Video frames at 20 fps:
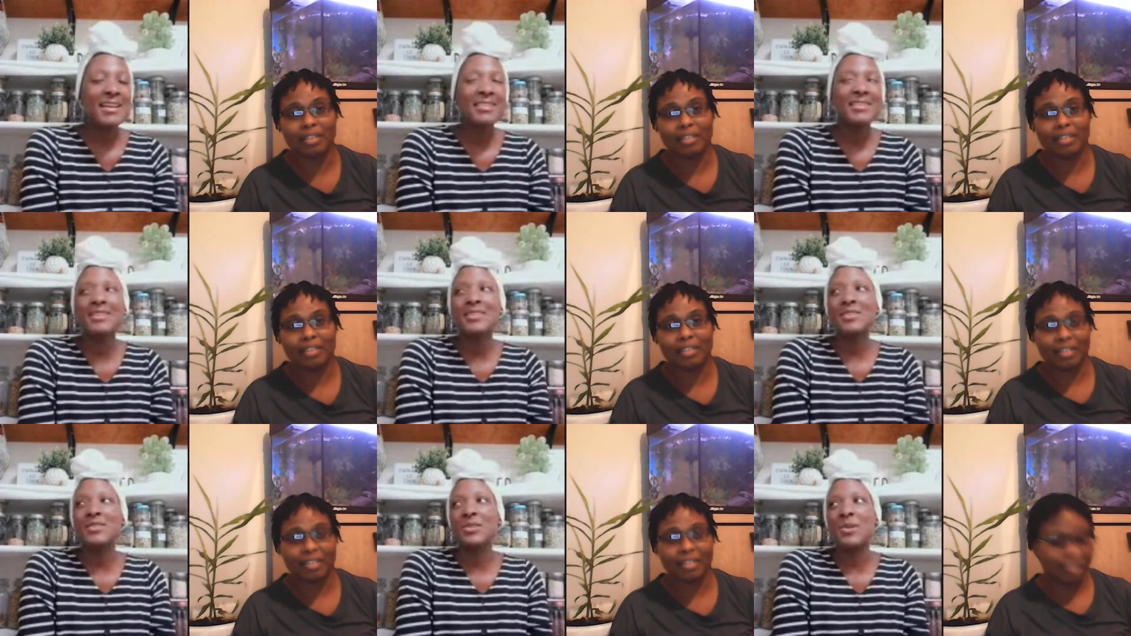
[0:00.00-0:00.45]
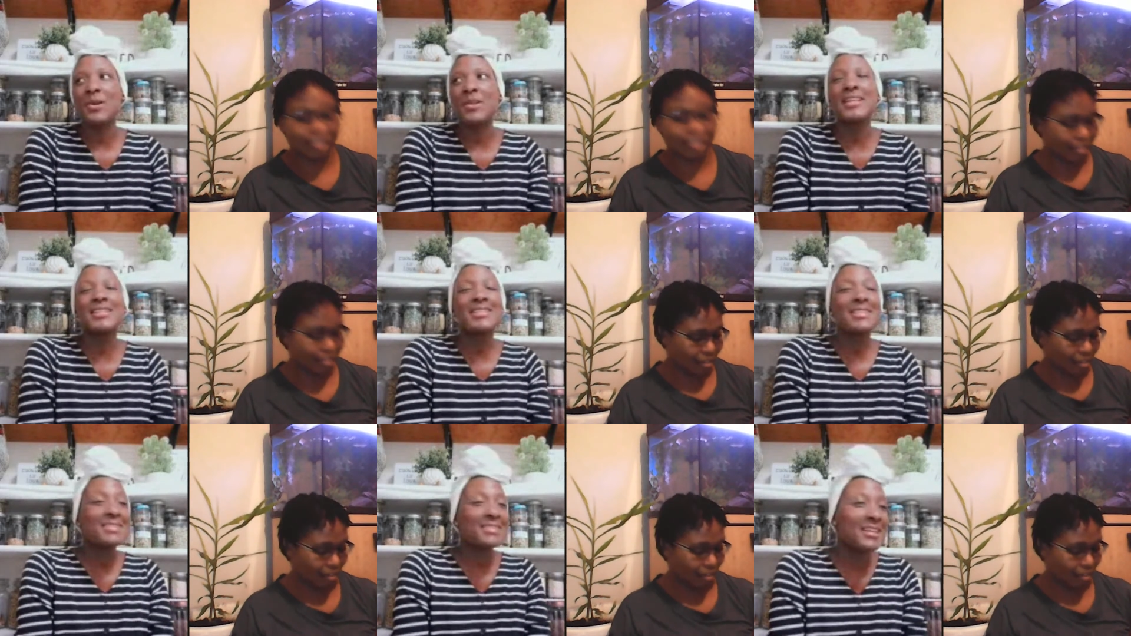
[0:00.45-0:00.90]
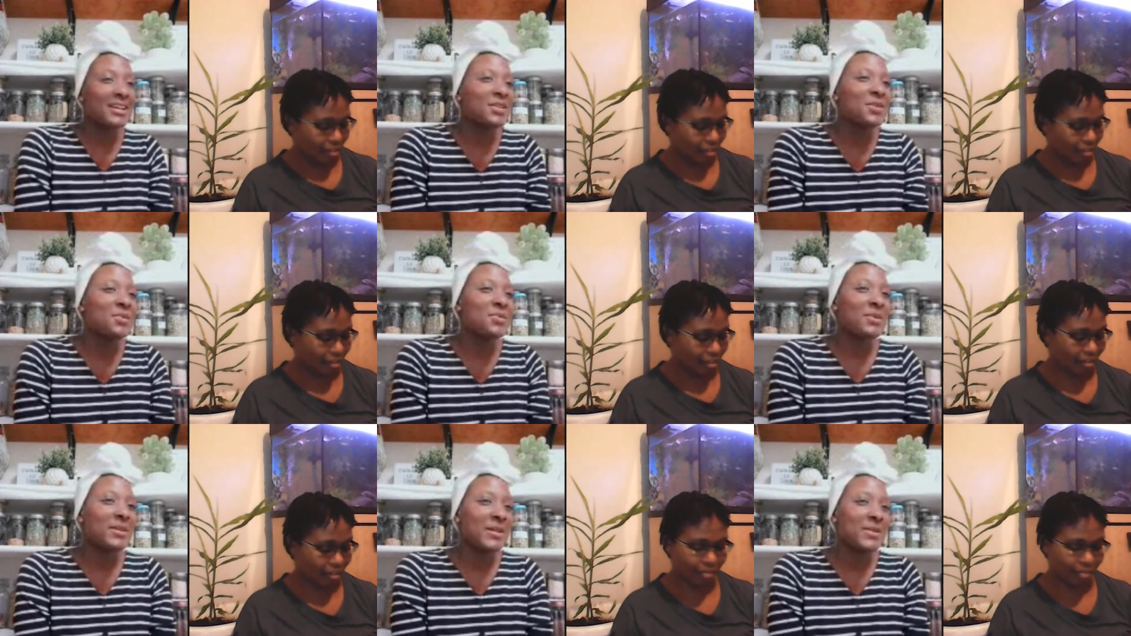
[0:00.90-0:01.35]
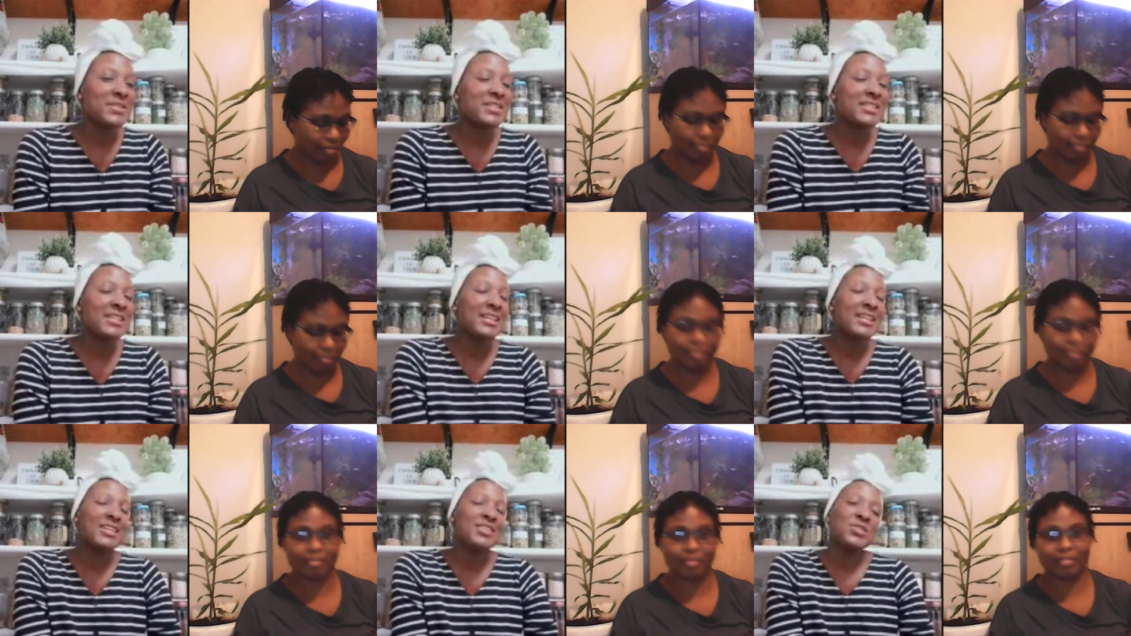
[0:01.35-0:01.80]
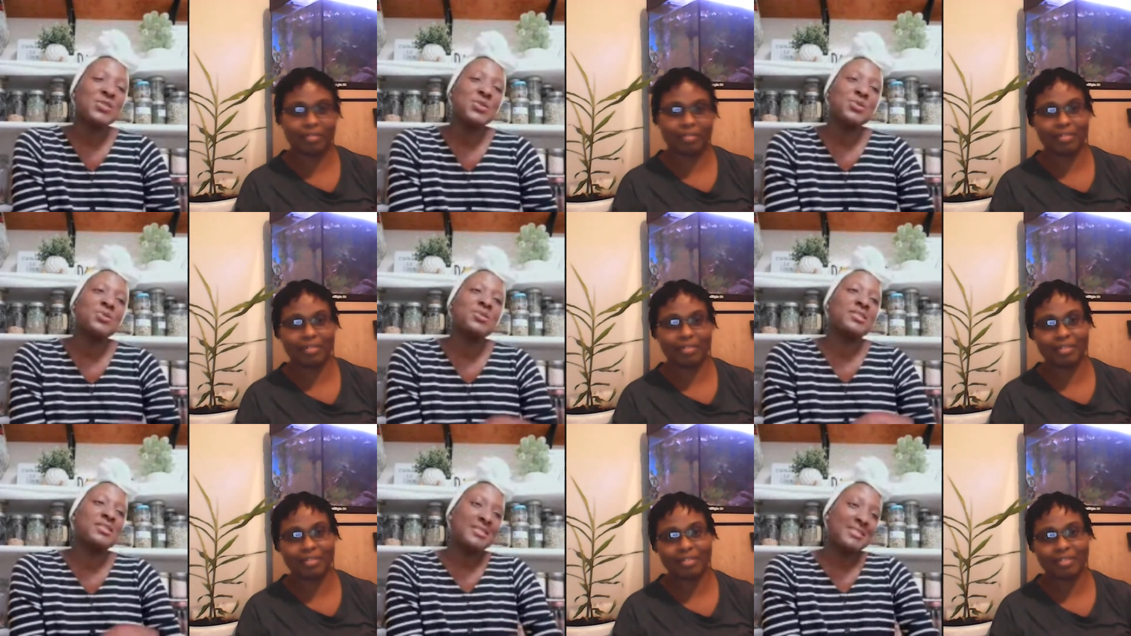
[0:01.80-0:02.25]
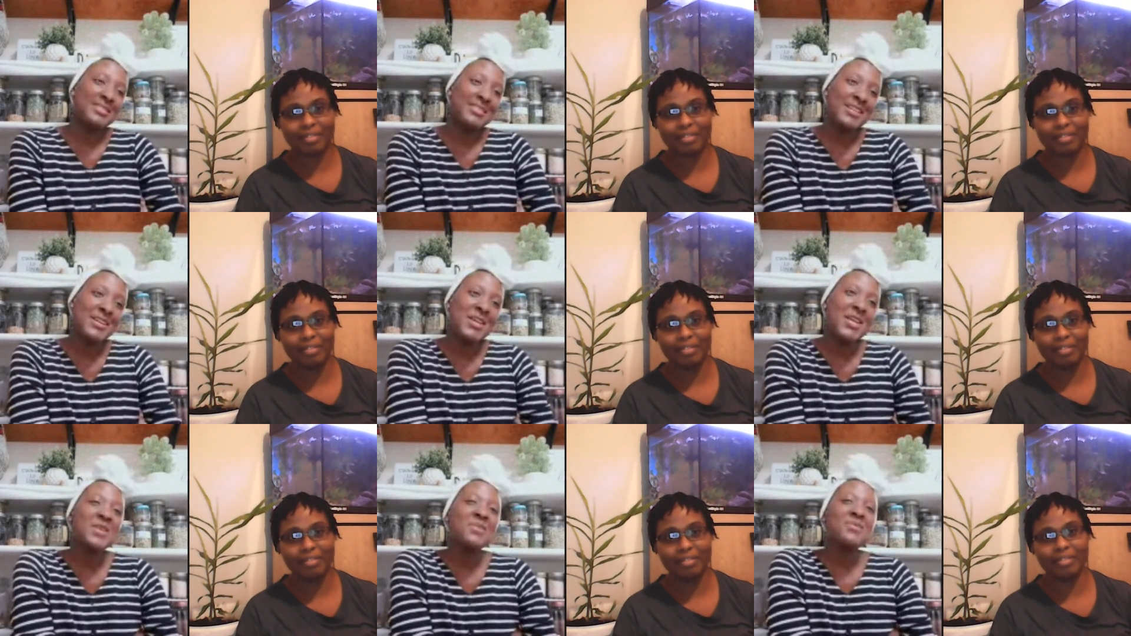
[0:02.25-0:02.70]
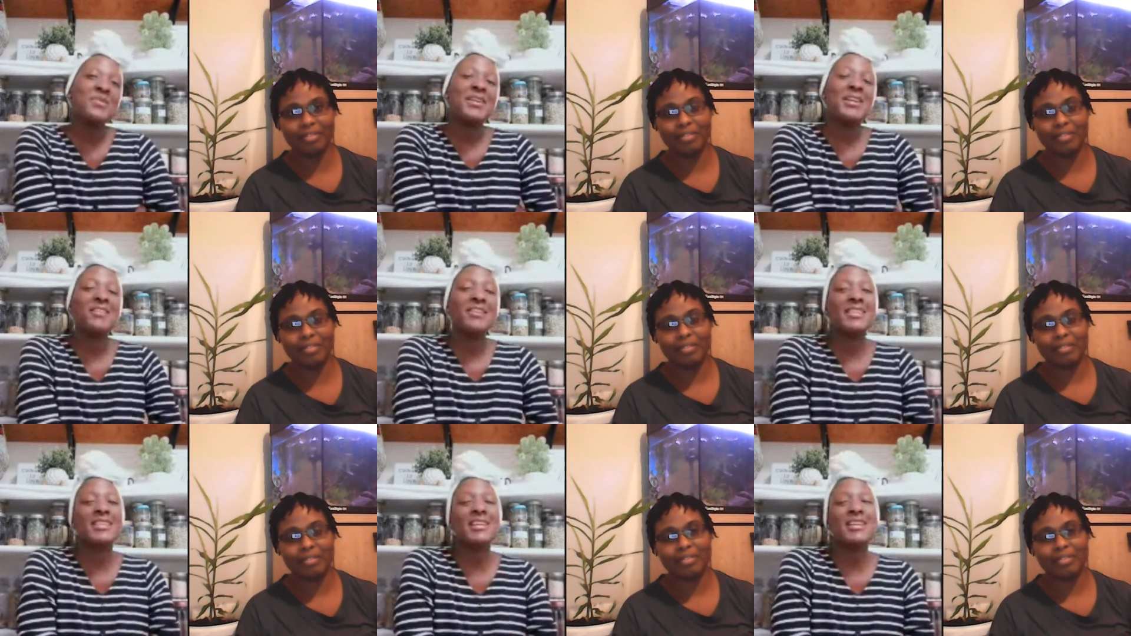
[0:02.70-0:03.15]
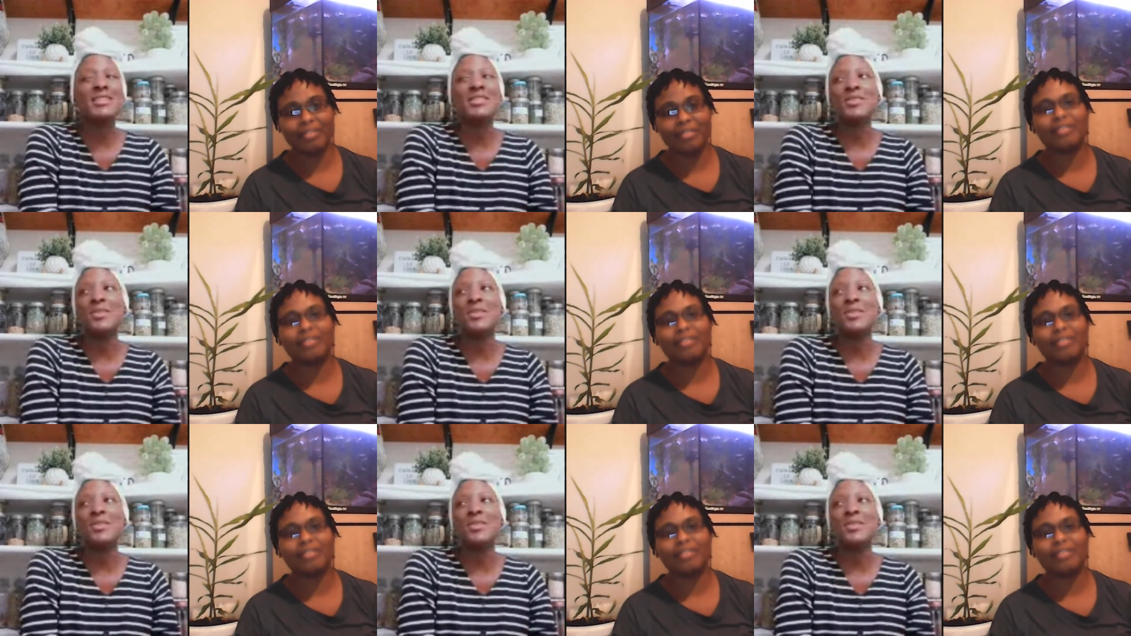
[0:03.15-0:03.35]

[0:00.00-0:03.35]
Speaker 1: I think so. That's exactly what I was thinking to the steam and everything.